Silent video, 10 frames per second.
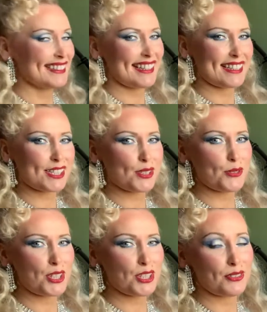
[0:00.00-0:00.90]
That's
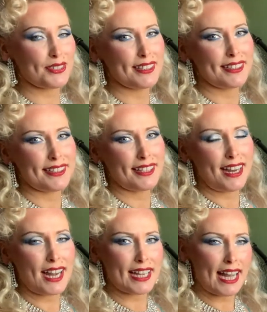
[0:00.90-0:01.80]
so cute.
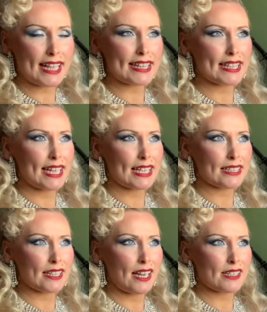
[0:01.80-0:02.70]
I had that
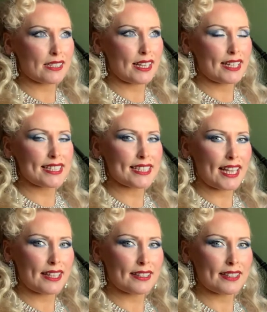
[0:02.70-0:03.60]
as a
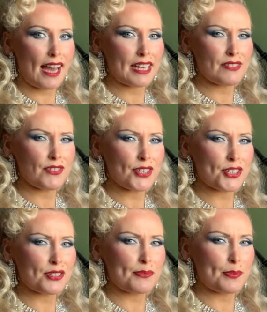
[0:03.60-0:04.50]
10th
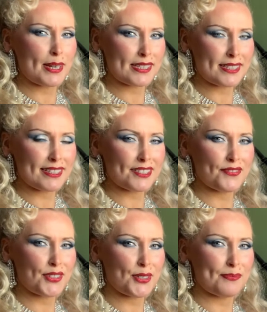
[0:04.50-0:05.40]
anniversary present
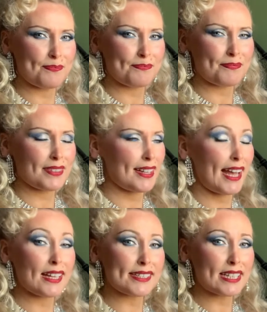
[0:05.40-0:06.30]
from
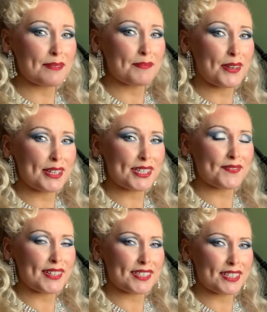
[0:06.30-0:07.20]
Helsinki Burlesque
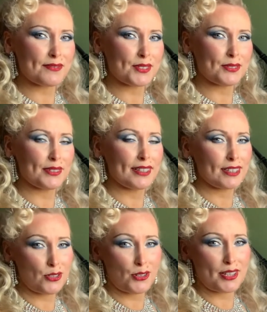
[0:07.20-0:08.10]
Festival,
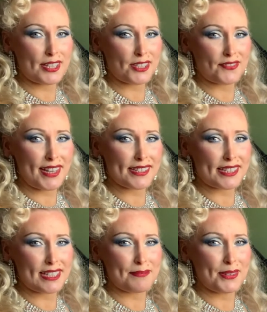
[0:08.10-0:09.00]
the organizer of
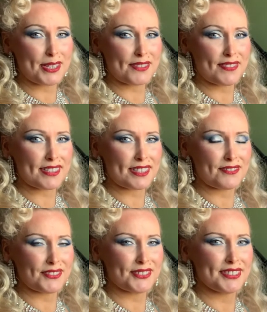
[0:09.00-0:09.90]
Helsinki Burlesque
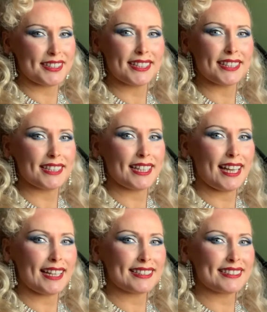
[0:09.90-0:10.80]
Festival,
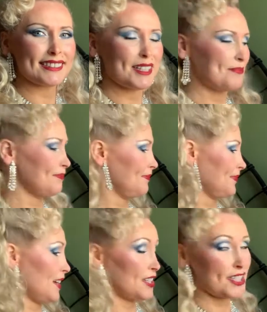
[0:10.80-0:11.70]
and
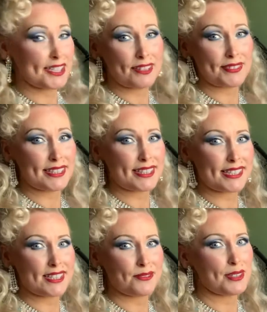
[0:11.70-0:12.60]
I just love it. It's
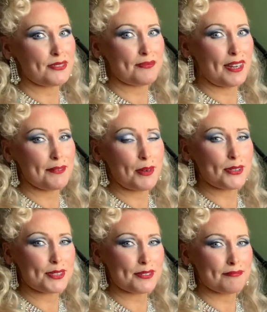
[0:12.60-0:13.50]
still one of my
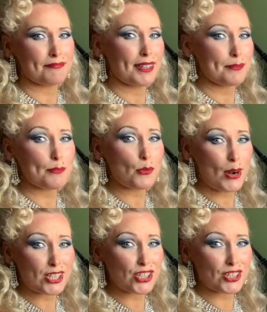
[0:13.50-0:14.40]
most
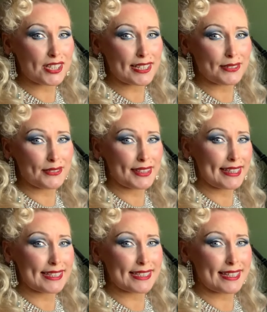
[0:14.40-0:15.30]
precious little
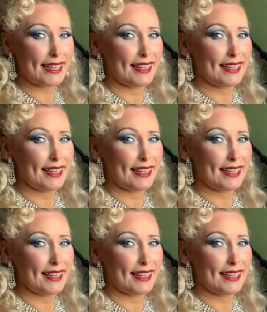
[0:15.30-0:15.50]
things,